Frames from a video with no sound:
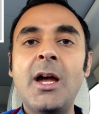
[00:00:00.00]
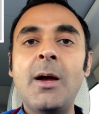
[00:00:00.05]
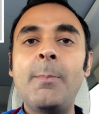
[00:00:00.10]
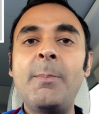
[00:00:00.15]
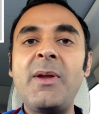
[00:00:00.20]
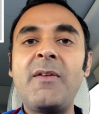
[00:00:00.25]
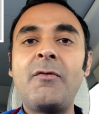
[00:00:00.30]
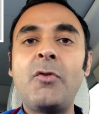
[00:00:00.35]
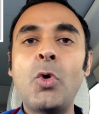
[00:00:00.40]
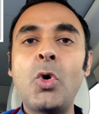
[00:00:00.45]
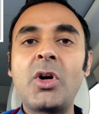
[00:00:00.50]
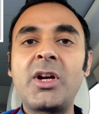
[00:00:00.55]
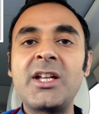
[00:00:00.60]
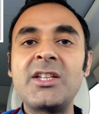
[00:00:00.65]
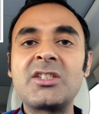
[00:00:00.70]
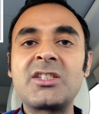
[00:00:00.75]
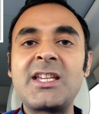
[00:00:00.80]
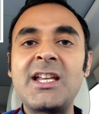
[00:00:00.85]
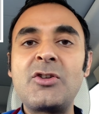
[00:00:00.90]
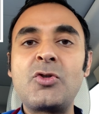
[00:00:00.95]
before
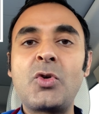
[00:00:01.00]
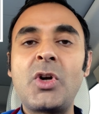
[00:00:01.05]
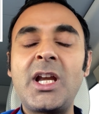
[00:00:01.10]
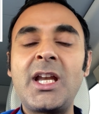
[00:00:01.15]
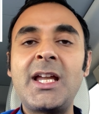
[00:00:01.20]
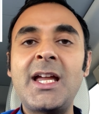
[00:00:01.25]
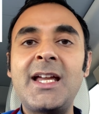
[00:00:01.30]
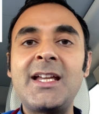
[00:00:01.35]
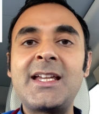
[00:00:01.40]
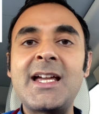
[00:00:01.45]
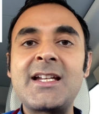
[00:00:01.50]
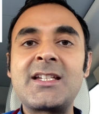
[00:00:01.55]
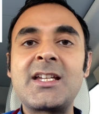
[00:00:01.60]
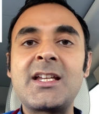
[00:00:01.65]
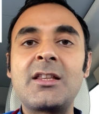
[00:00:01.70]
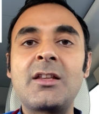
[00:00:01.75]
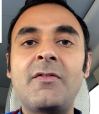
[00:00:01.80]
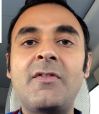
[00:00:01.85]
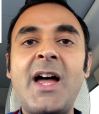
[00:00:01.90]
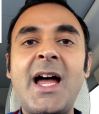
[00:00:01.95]
considering
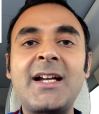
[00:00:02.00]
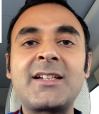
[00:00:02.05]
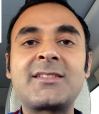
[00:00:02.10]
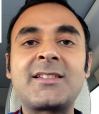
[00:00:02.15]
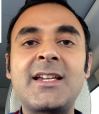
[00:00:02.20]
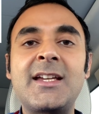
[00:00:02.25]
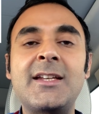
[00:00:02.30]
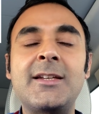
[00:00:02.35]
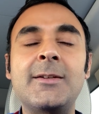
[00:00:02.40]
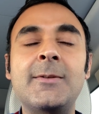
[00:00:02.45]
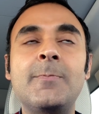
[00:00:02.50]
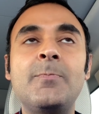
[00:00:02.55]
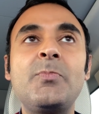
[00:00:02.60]
getting the vaccine.